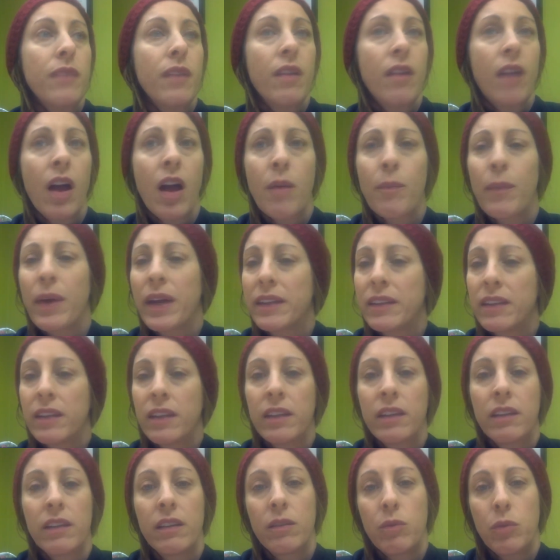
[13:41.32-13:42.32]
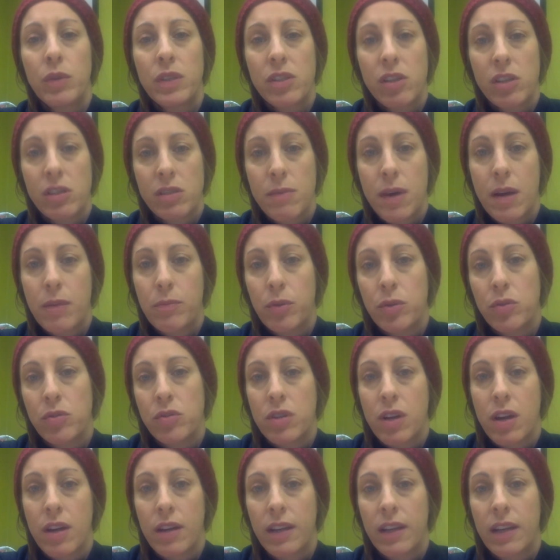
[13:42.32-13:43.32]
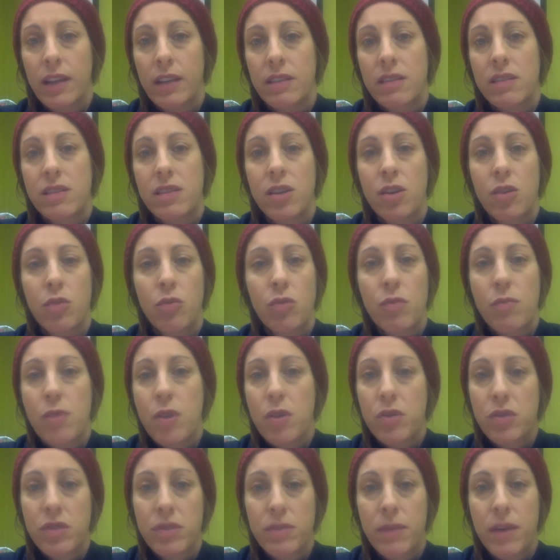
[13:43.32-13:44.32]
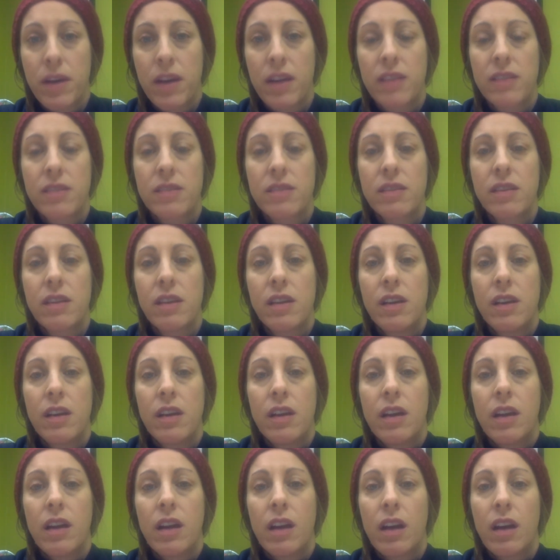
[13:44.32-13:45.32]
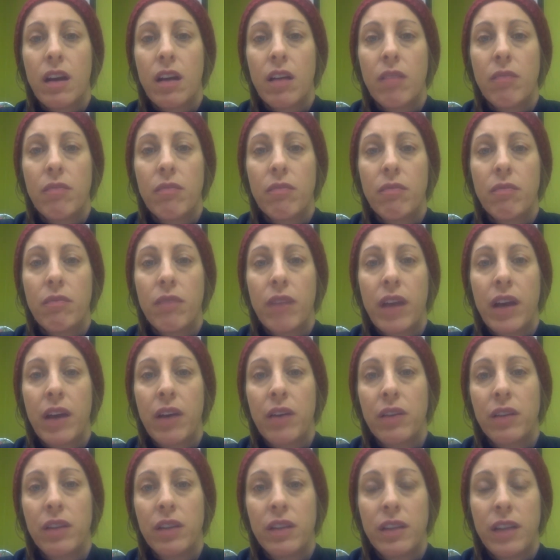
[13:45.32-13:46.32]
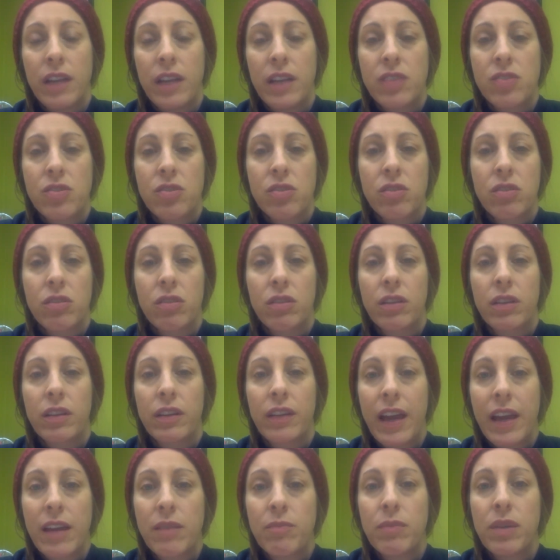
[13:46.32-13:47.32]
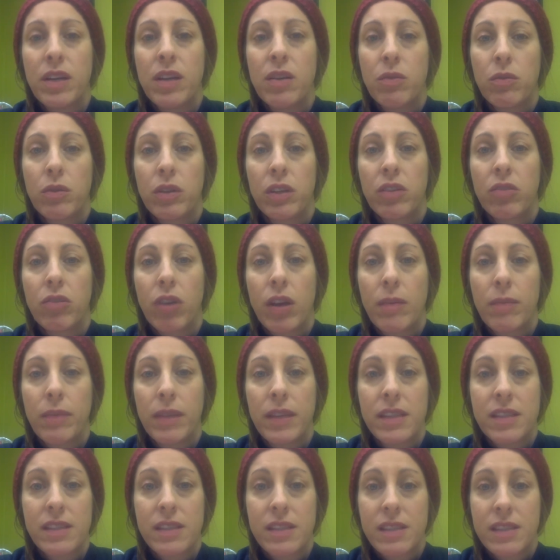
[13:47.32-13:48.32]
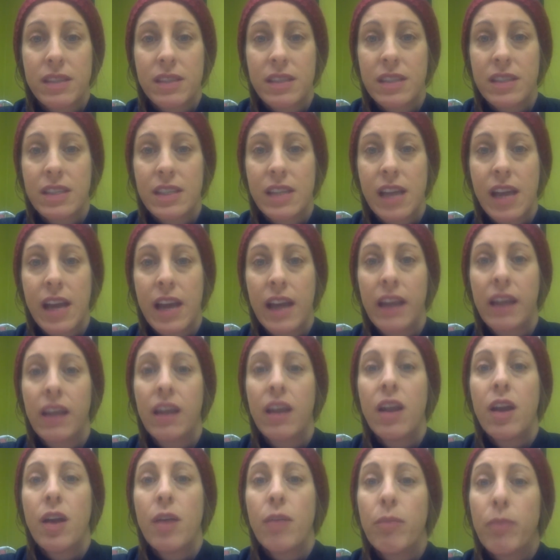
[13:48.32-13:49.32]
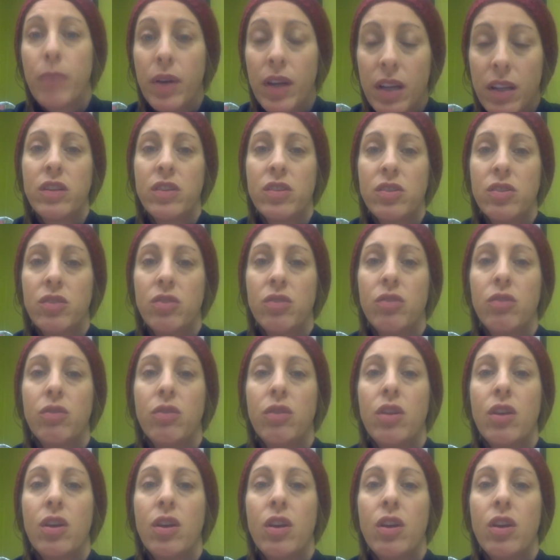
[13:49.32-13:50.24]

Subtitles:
And then we talked about boondocking, so remote spots out in nature can be really great places to stay, but do